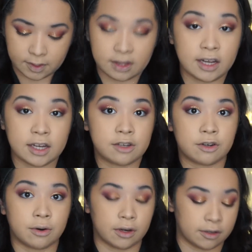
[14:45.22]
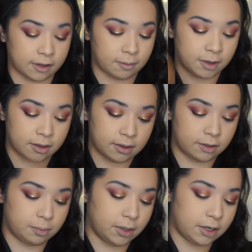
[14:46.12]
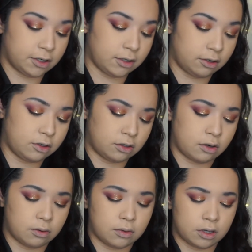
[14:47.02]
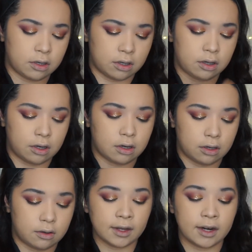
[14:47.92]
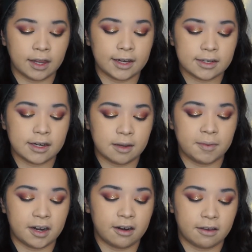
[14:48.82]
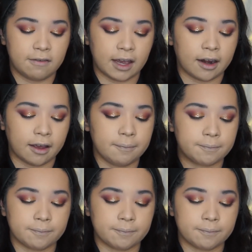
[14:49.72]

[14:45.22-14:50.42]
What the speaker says: Nikki Tutorials got me on this brush. It's so good. And I like to dip it in Havana.